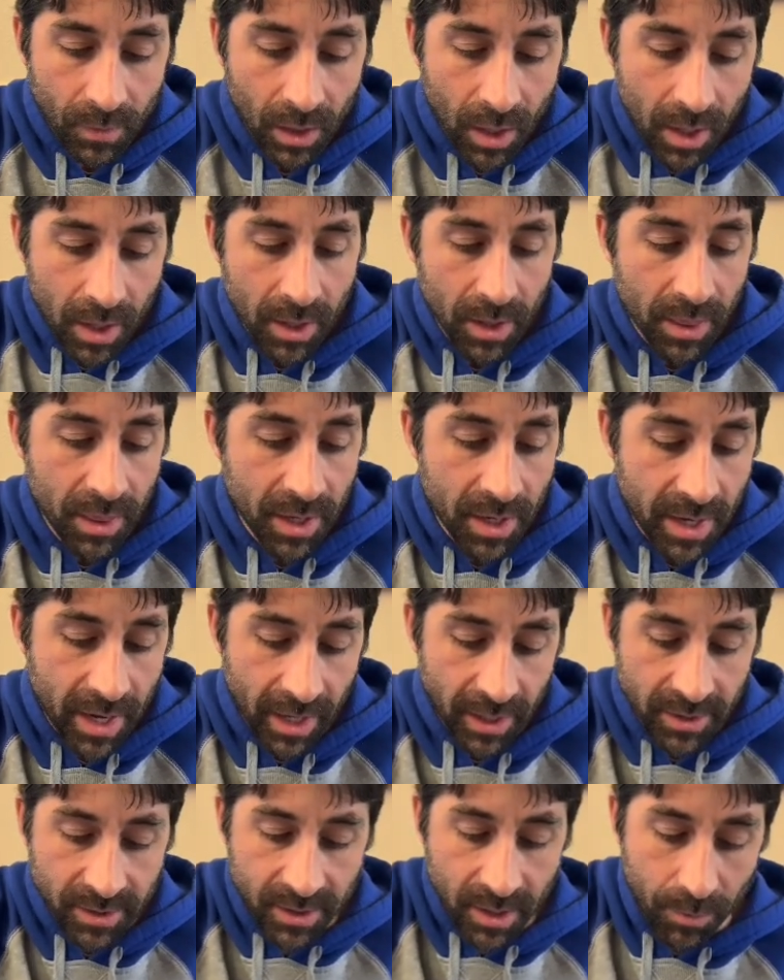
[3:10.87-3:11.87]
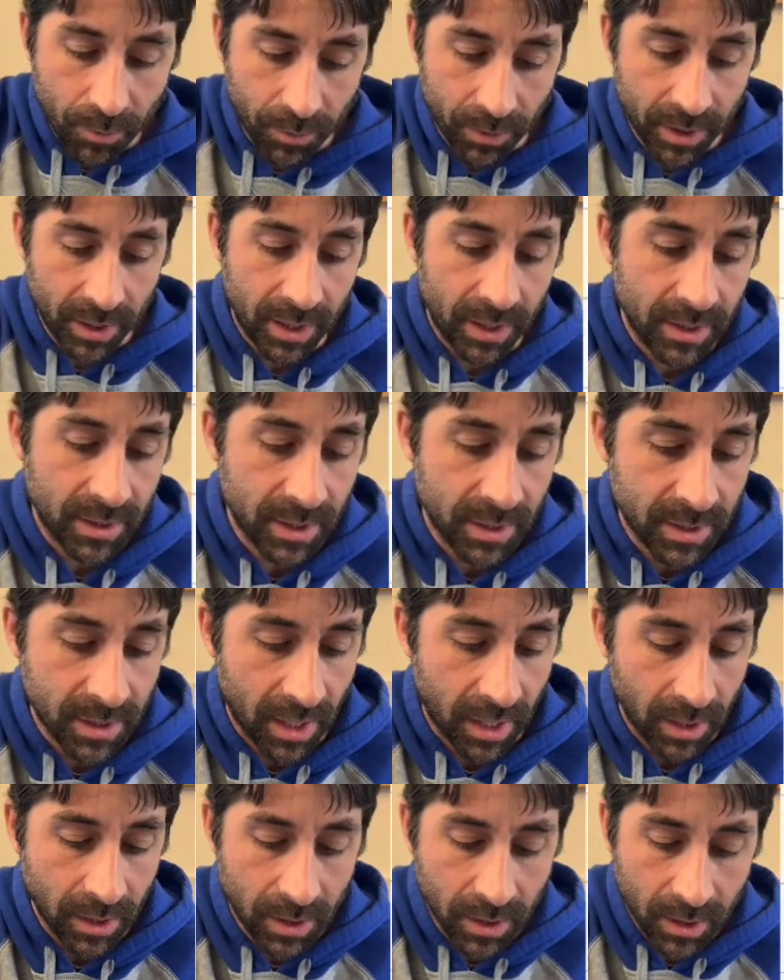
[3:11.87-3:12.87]
the next step we need to
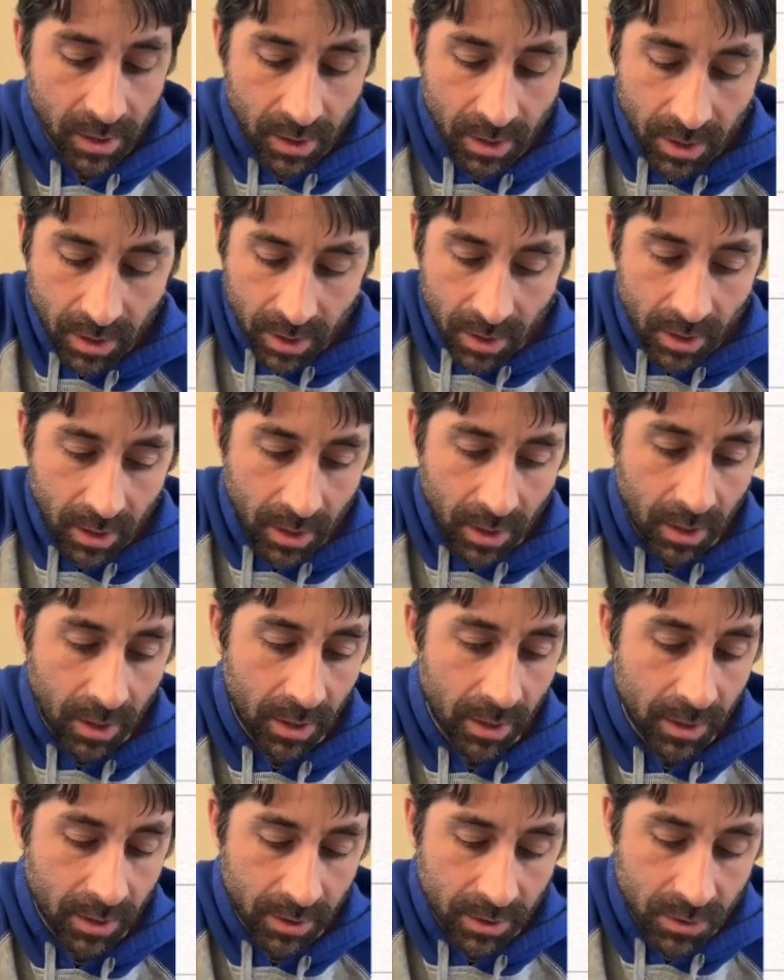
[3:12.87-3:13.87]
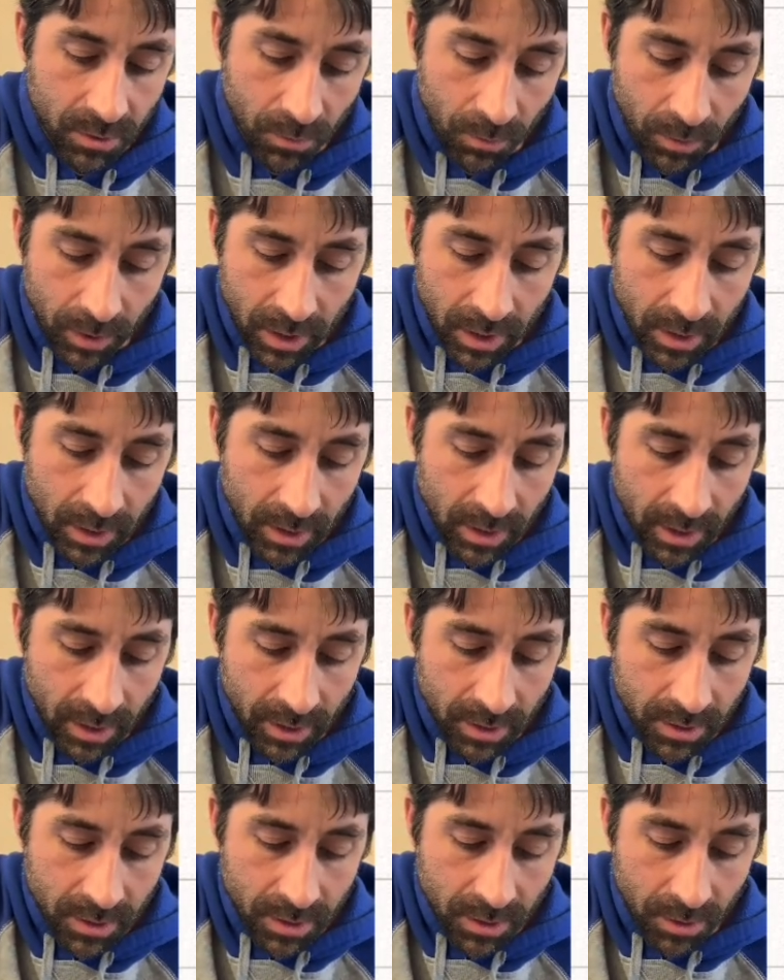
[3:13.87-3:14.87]
take is we
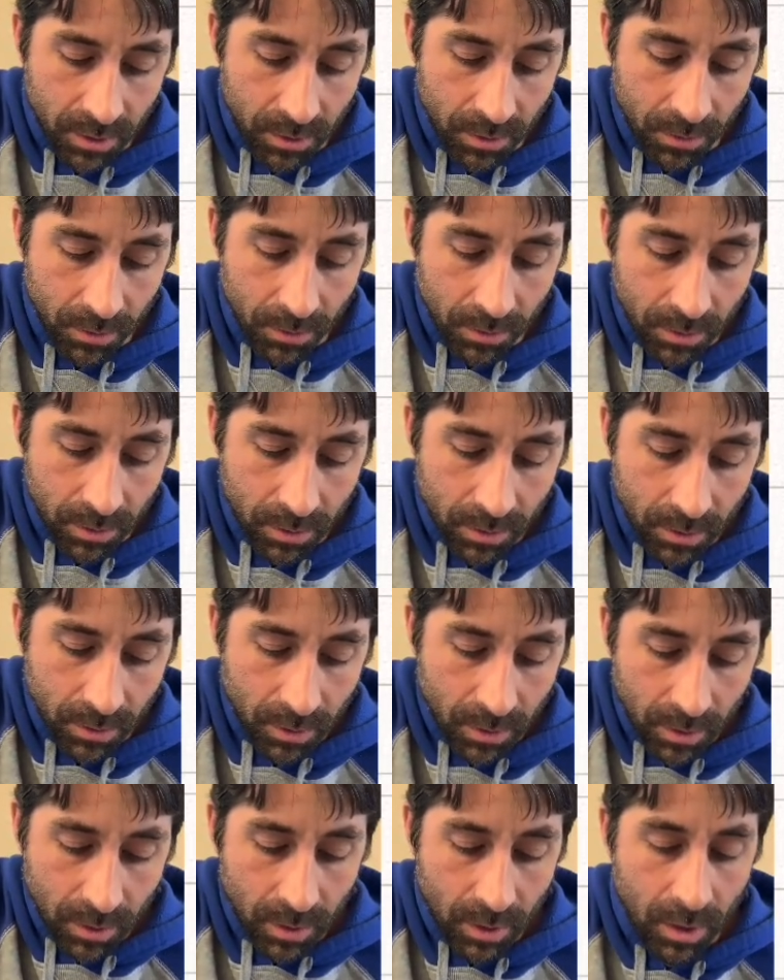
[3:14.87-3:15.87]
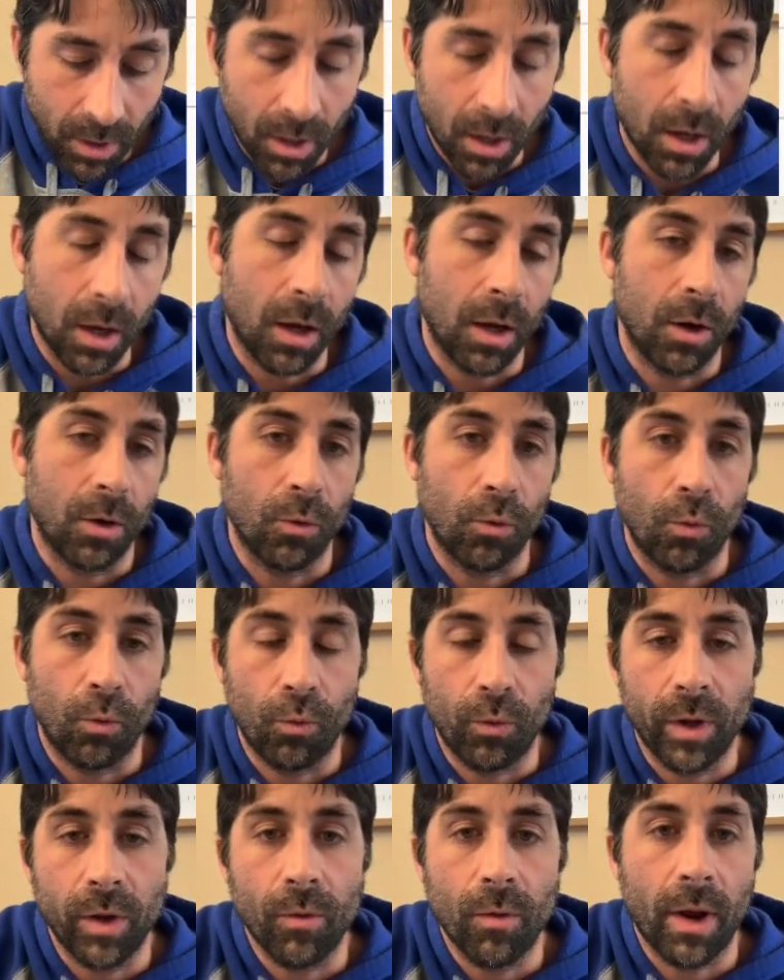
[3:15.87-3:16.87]
need to
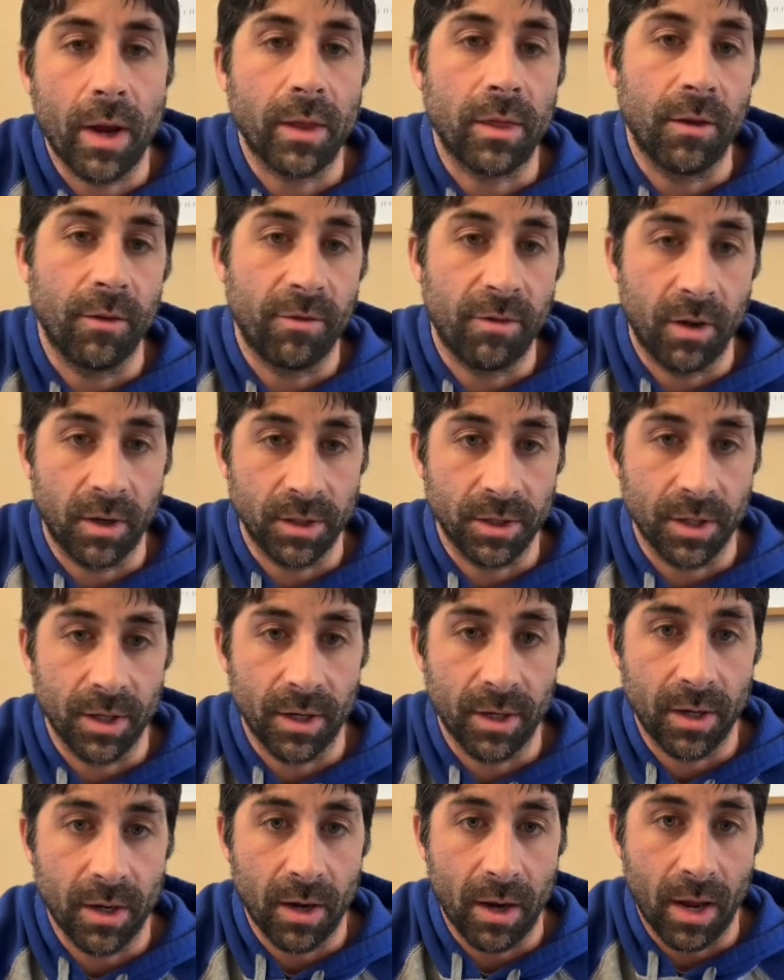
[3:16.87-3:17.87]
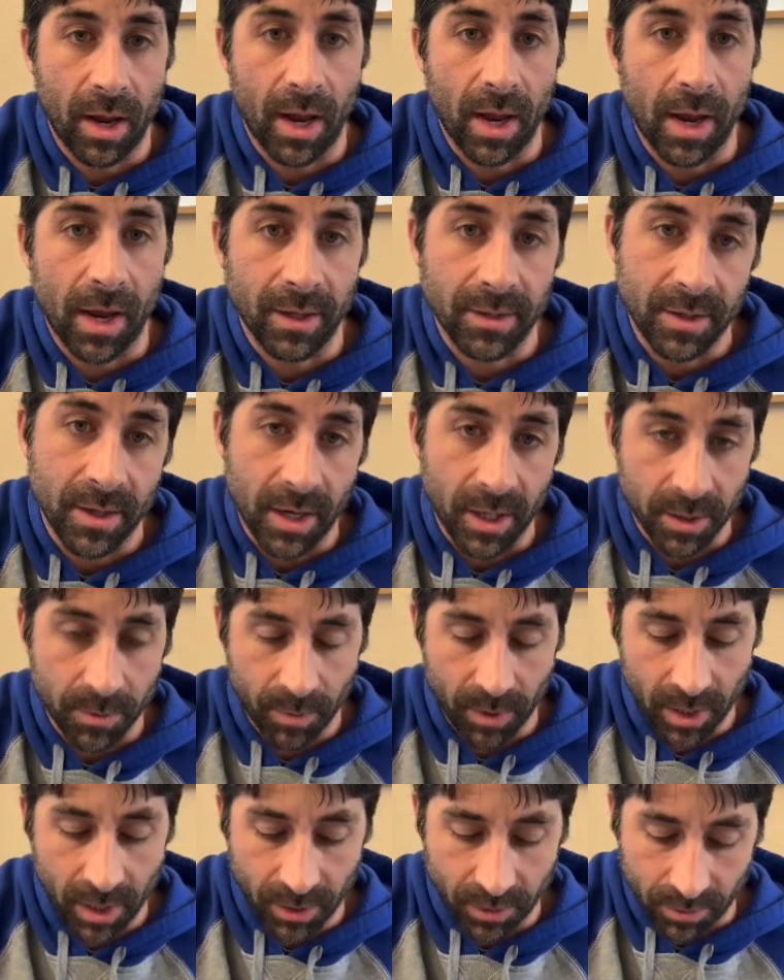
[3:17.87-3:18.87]
rewrite the function as an
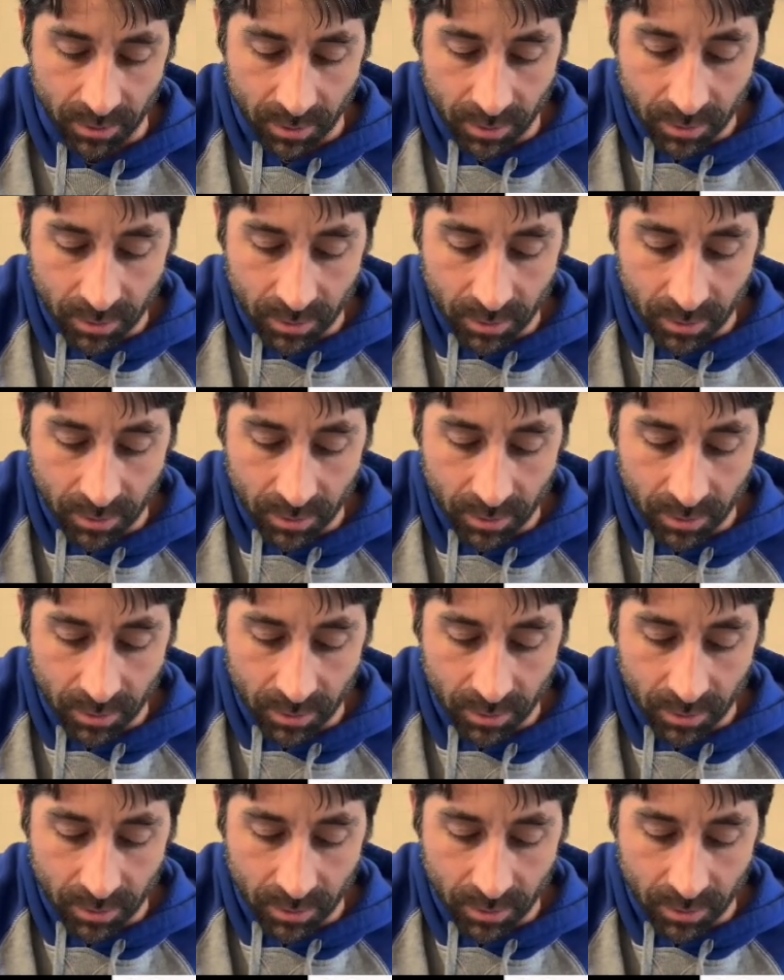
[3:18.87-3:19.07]
exponential.